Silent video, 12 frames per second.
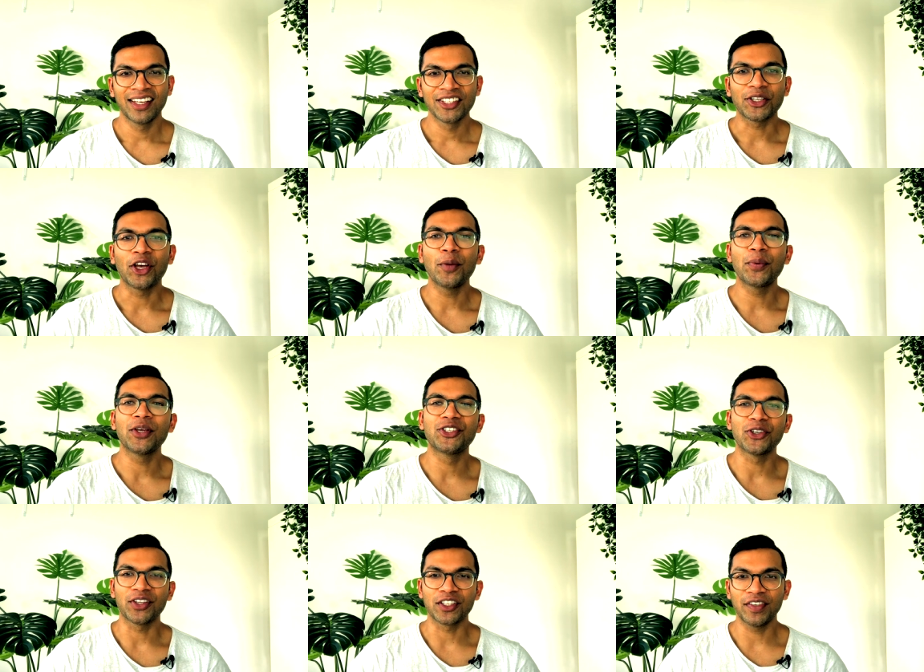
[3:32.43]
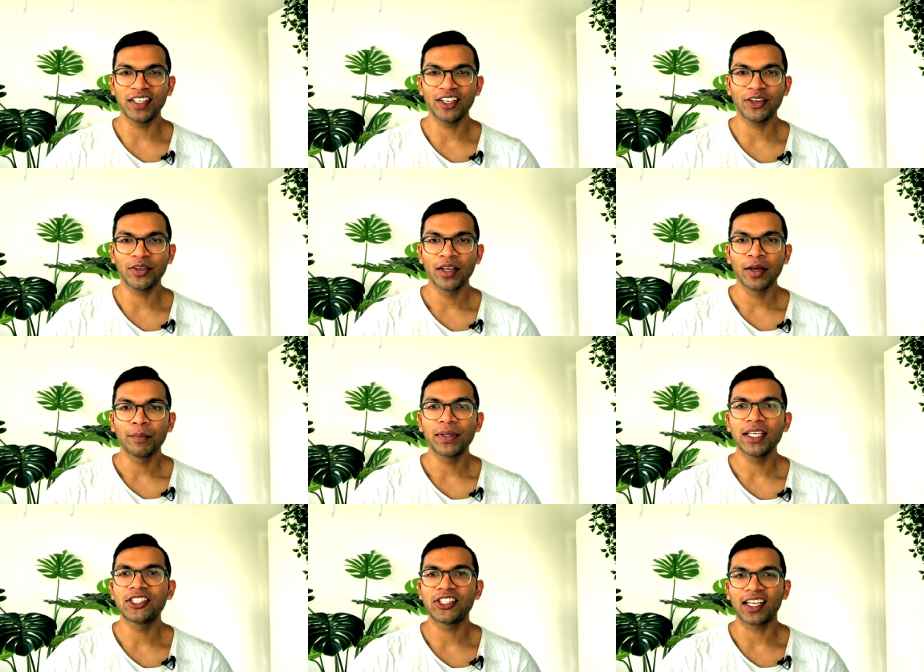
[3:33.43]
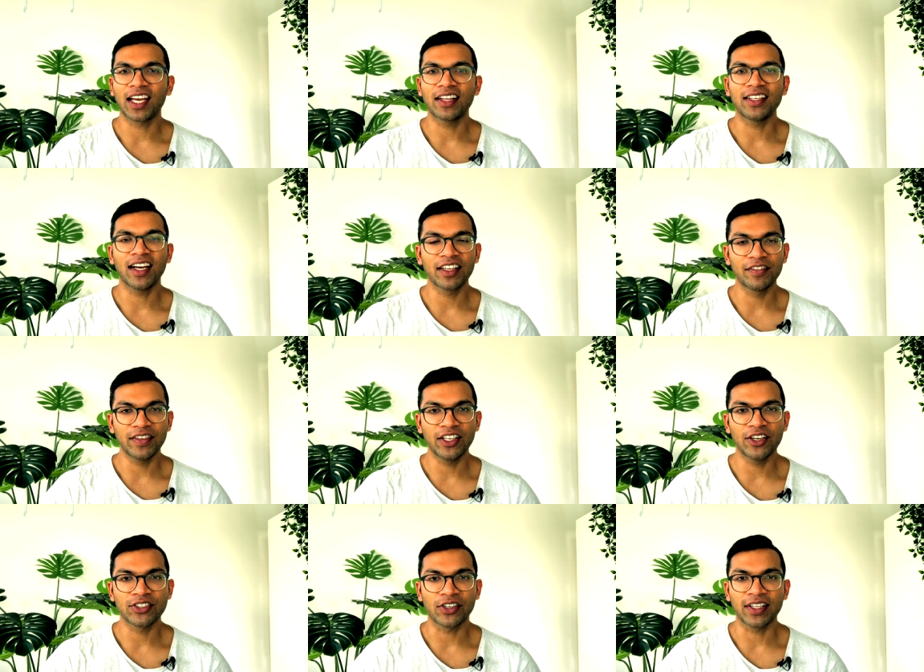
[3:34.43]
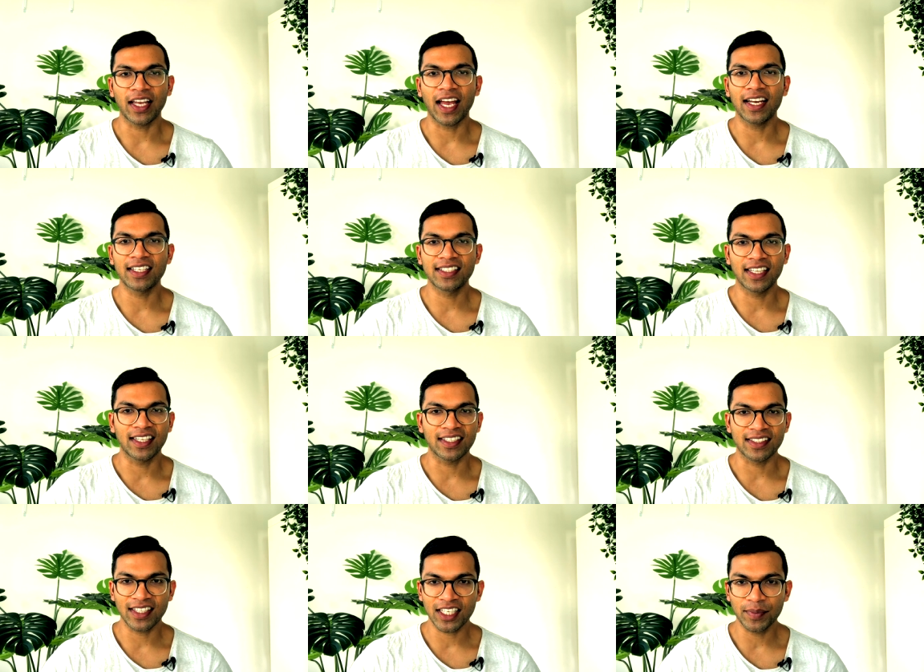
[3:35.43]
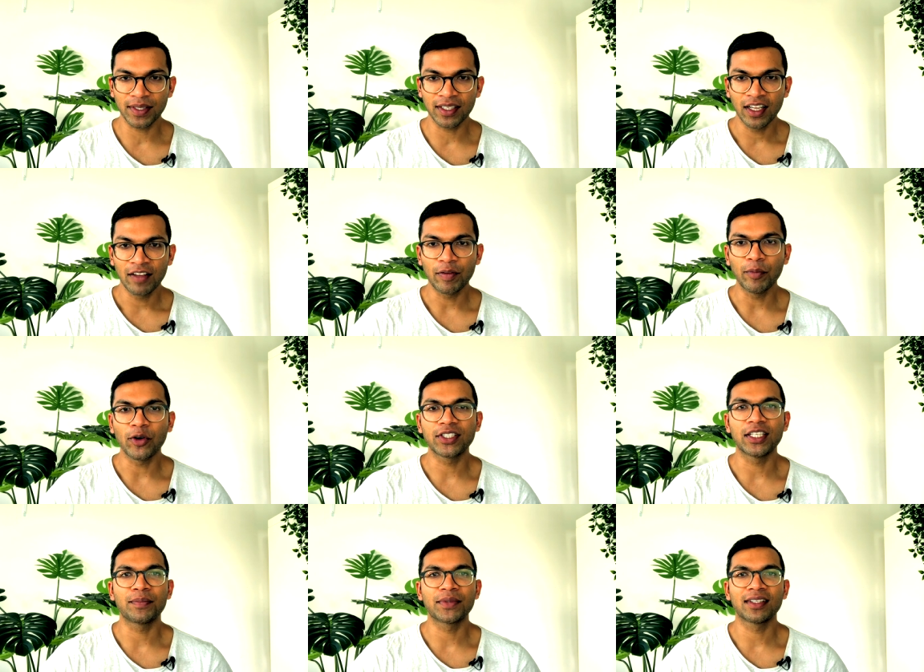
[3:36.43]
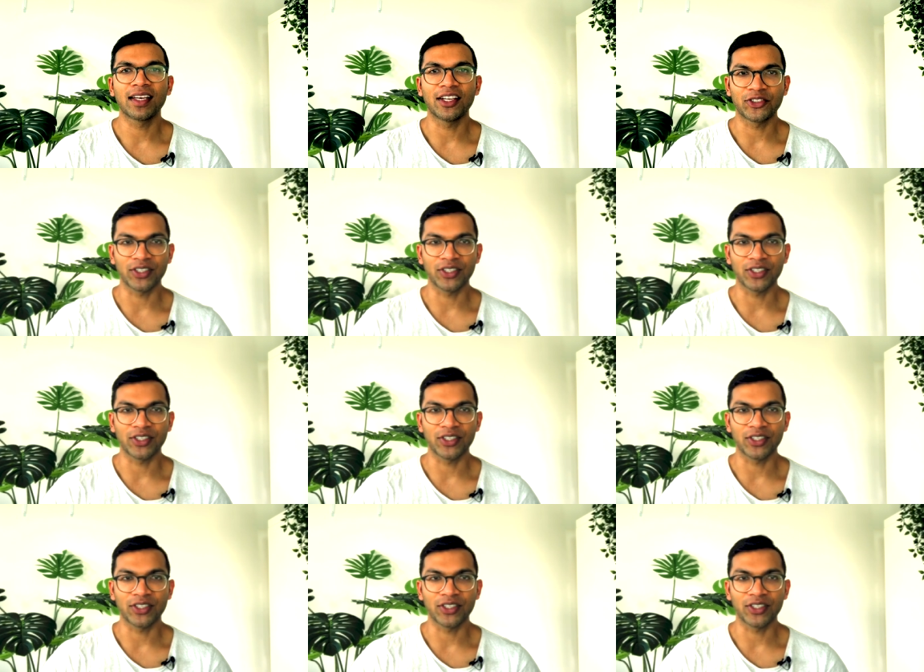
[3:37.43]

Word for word: So I hope you enjoyed this video. Please check out the other videos on the anesthetic assessment for more tips and